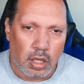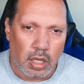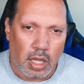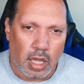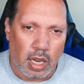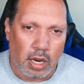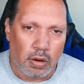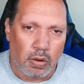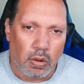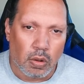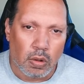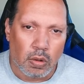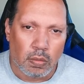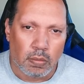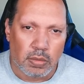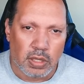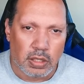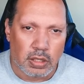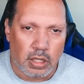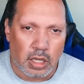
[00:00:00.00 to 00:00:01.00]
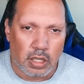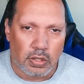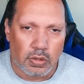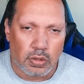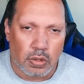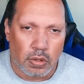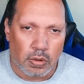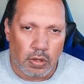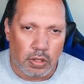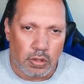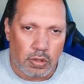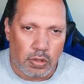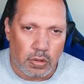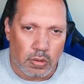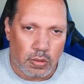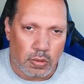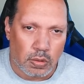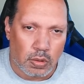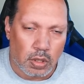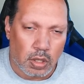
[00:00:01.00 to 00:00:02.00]
at home besides going
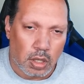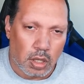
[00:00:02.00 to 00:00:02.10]
to